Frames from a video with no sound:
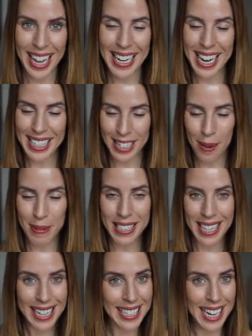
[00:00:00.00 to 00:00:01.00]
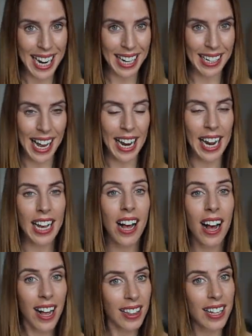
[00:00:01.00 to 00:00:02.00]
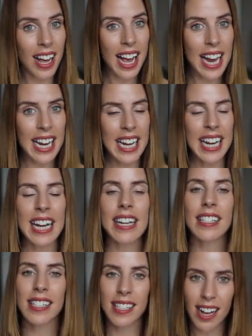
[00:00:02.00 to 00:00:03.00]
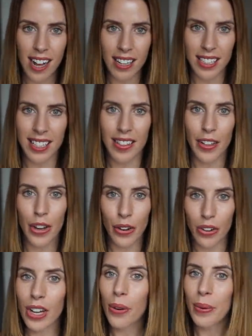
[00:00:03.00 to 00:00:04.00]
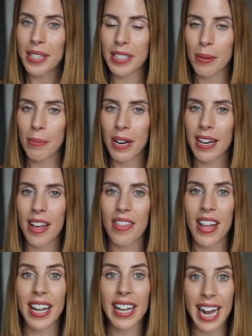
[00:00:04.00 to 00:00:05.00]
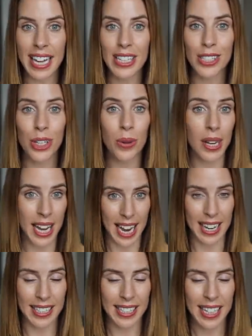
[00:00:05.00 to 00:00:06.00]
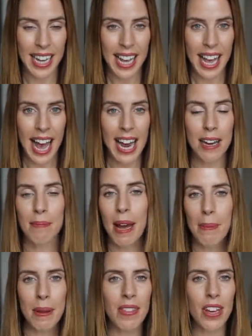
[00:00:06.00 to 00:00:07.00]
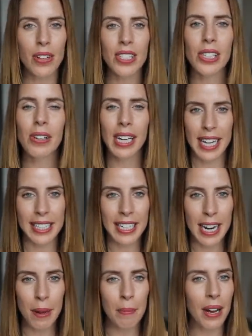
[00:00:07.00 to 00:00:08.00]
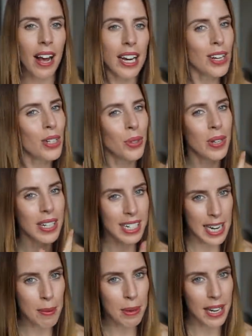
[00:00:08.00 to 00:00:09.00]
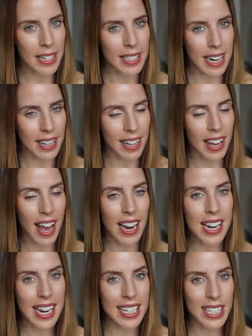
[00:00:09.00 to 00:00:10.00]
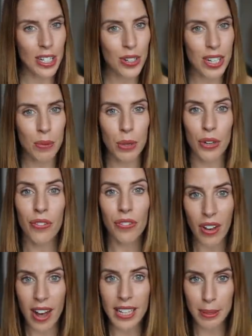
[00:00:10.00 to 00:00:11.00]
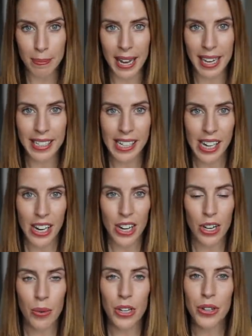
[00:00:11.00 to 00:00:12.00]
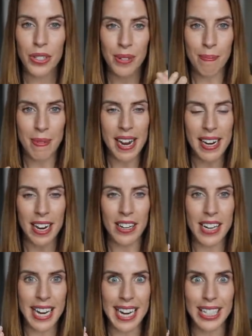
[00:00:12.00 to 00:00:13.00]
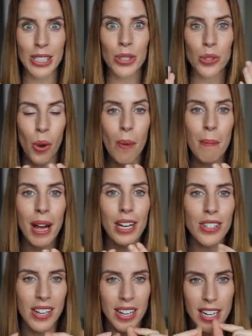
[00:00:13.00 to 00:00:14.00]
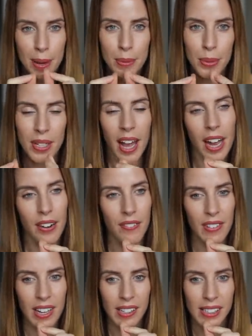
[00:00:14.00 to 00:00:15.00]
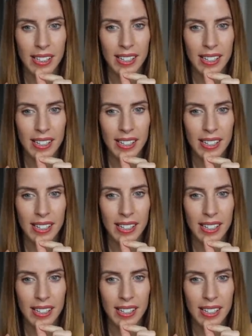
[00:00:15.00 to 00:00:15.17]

Next up is kissing, and I can't lie, it sucks that the longer you're with someone, the less you kiss. And it might be that you're still kissing, but are you doing deep kissing? The kind of kissing you did when you first met. You know when you used to meet and you'd kiss so much that your lips would kind of feel